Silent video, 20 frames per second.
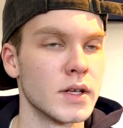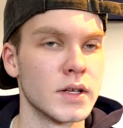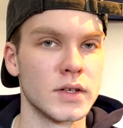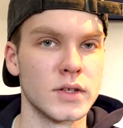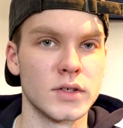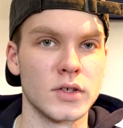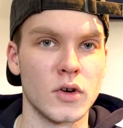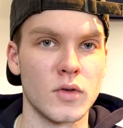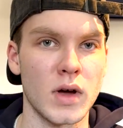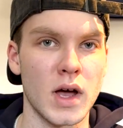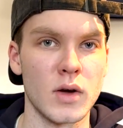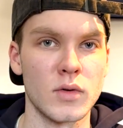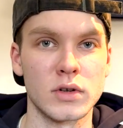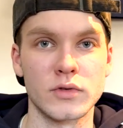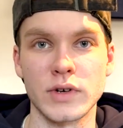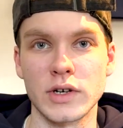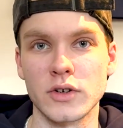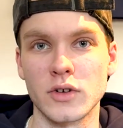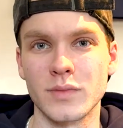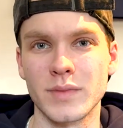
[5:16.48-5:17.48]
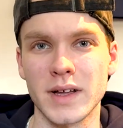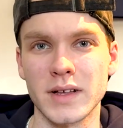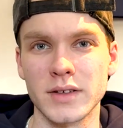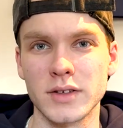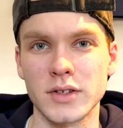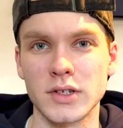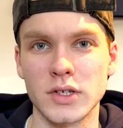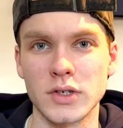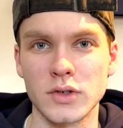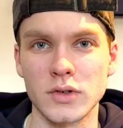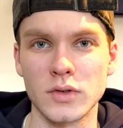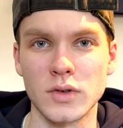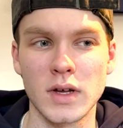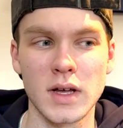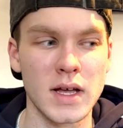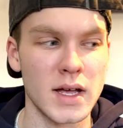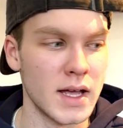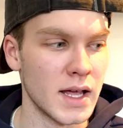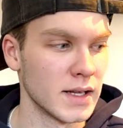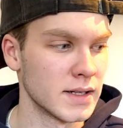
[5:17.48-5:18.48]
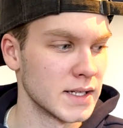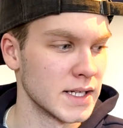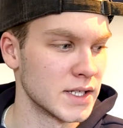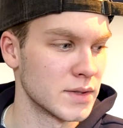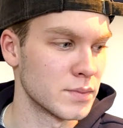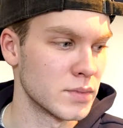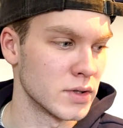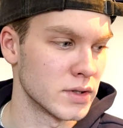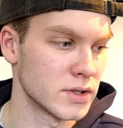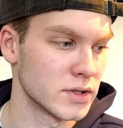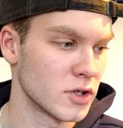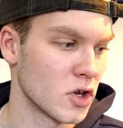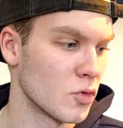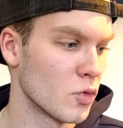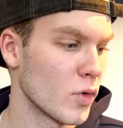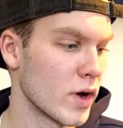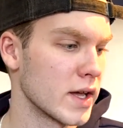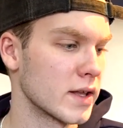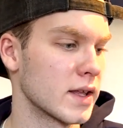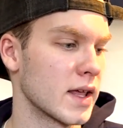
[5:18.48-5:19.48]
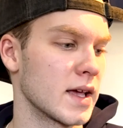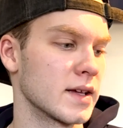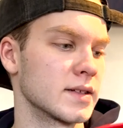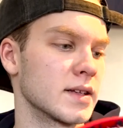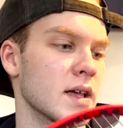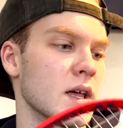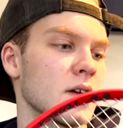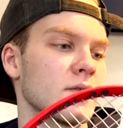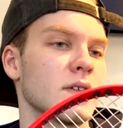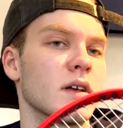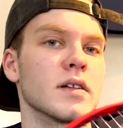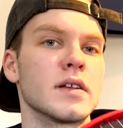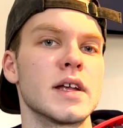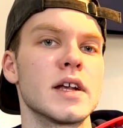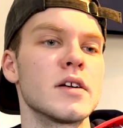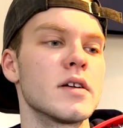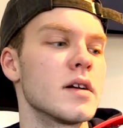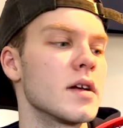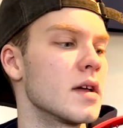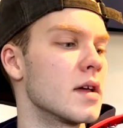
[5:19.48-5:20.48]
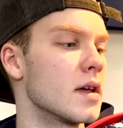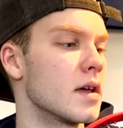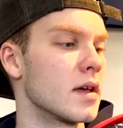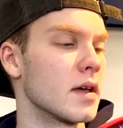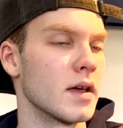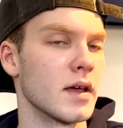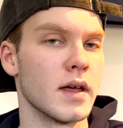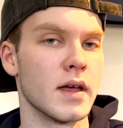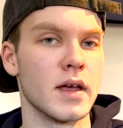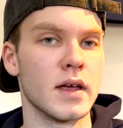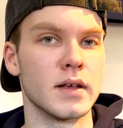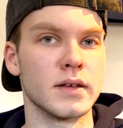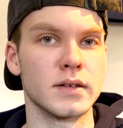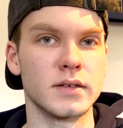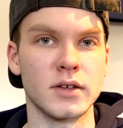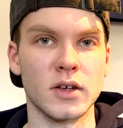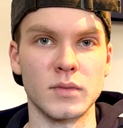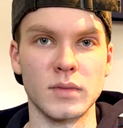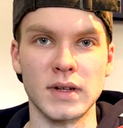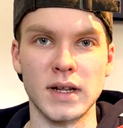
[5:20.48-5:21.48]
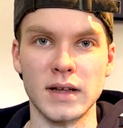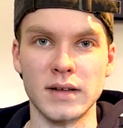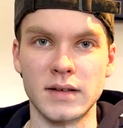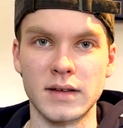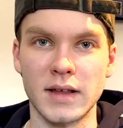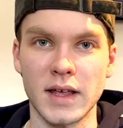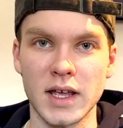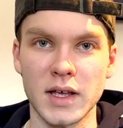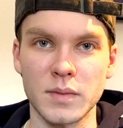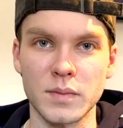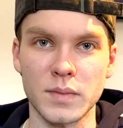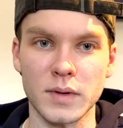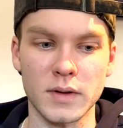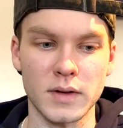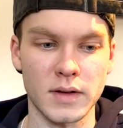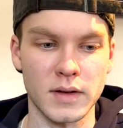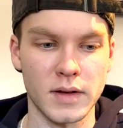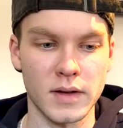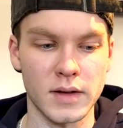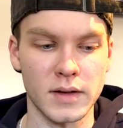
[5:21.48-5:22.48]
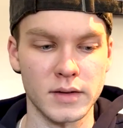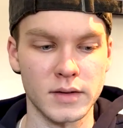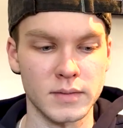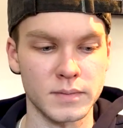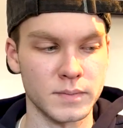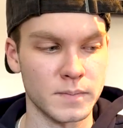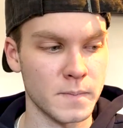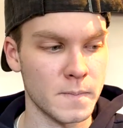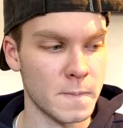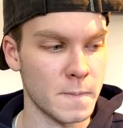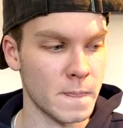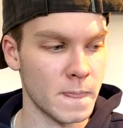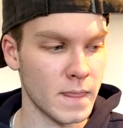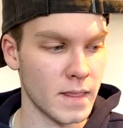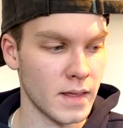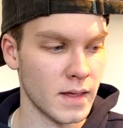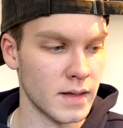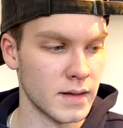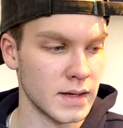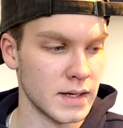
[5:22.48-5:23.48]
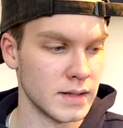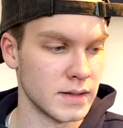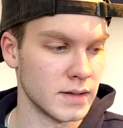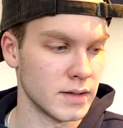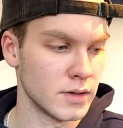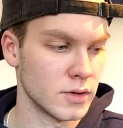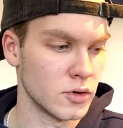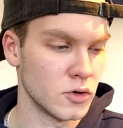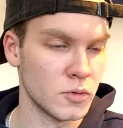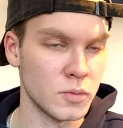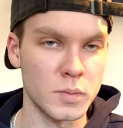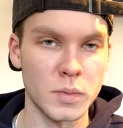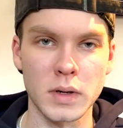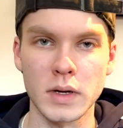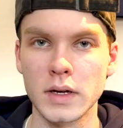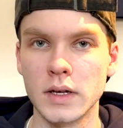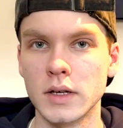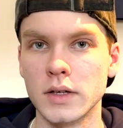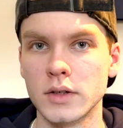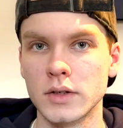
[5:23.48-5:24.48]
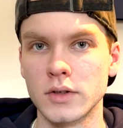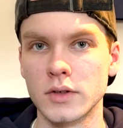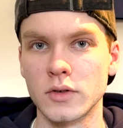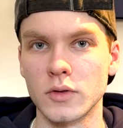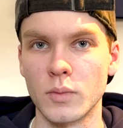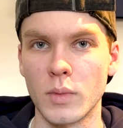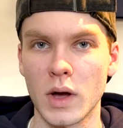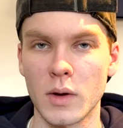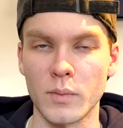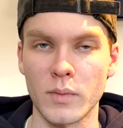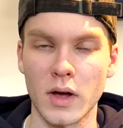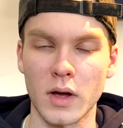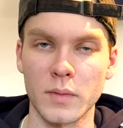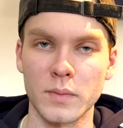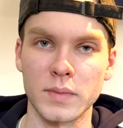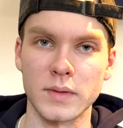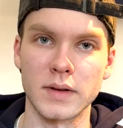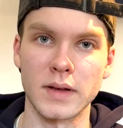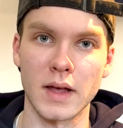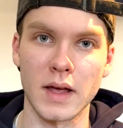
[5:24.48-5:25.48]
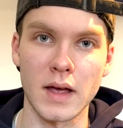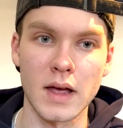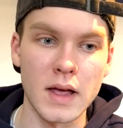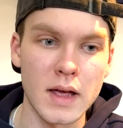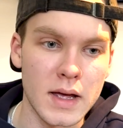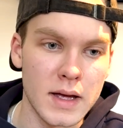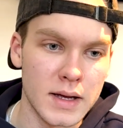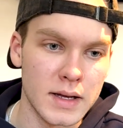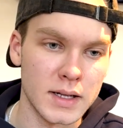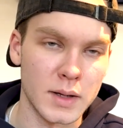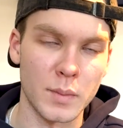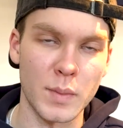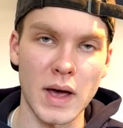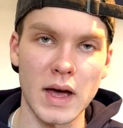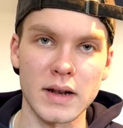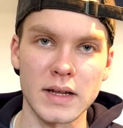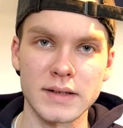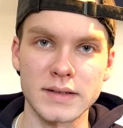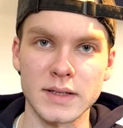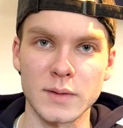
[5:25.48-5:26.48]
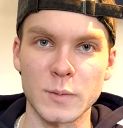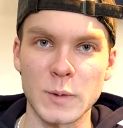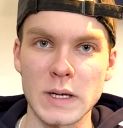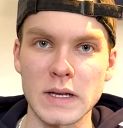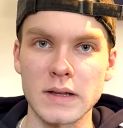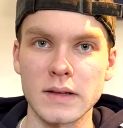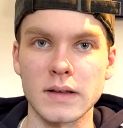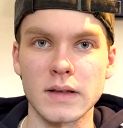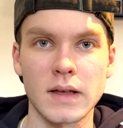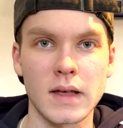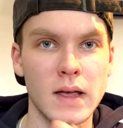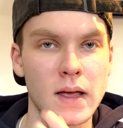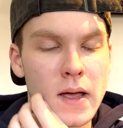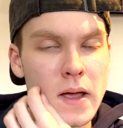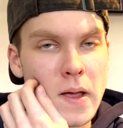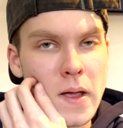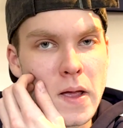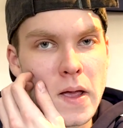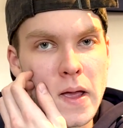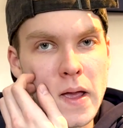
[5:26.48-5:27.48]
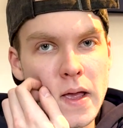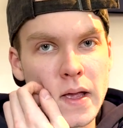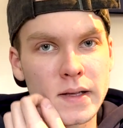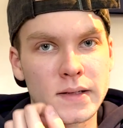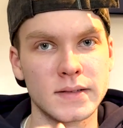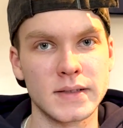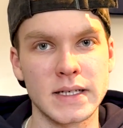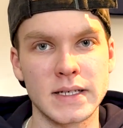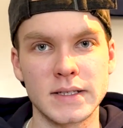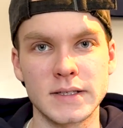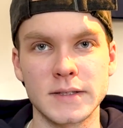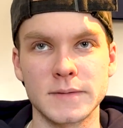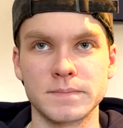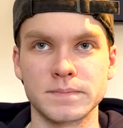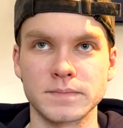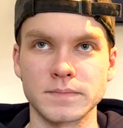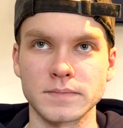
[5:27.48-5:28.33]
so I would recommend to at least put some weight, as I have done here, uh, some lead tape uh, in the hoop to bump up the the balance a bit, uh, since